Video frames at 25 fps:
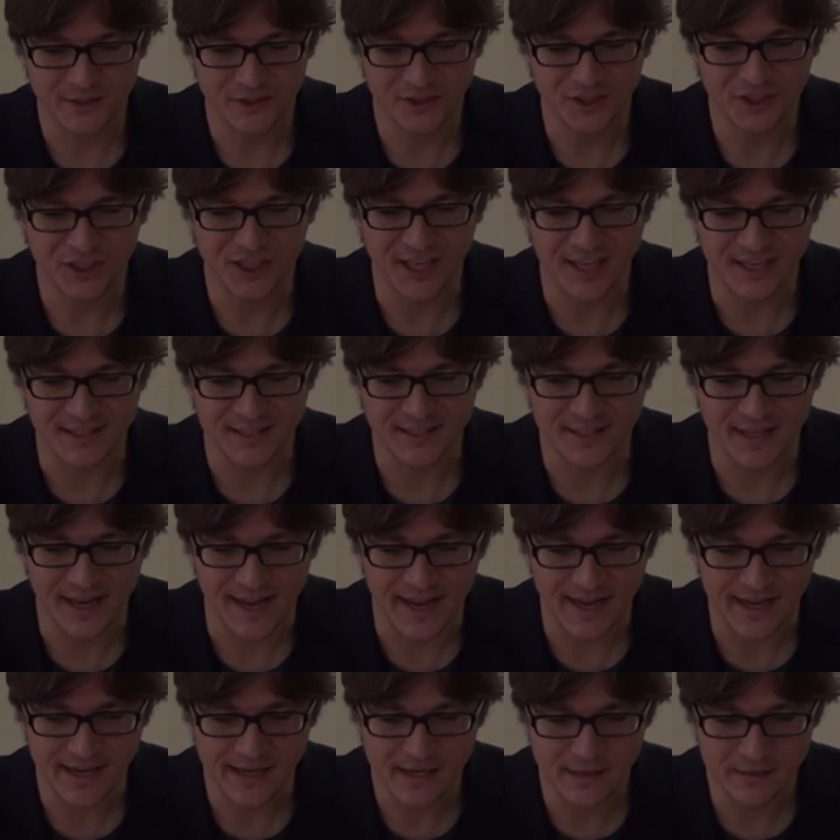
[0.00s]

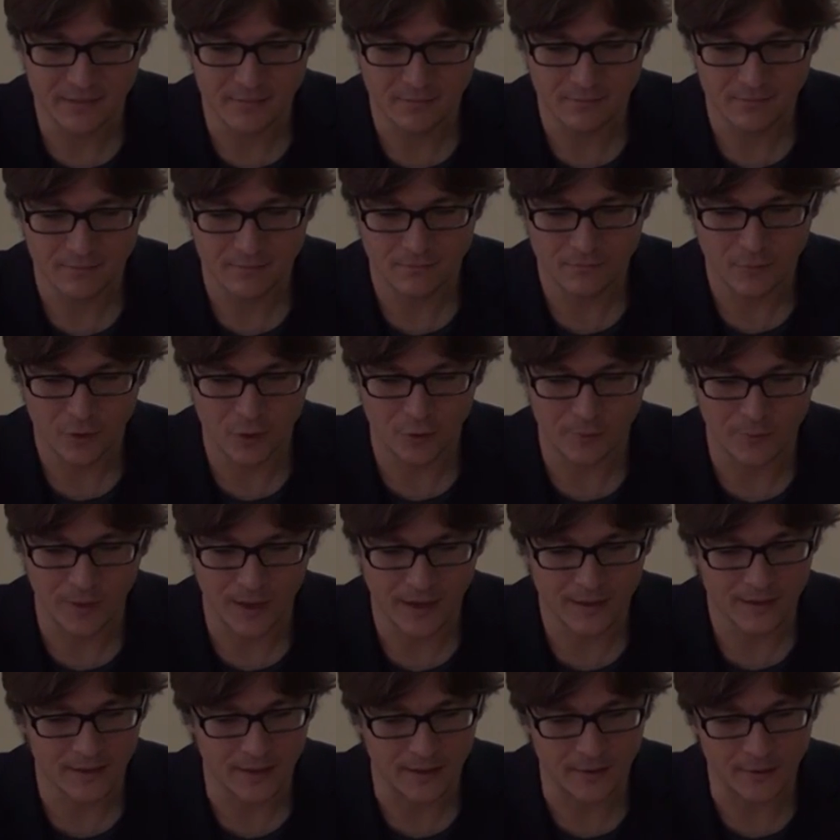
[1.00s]
GSA command.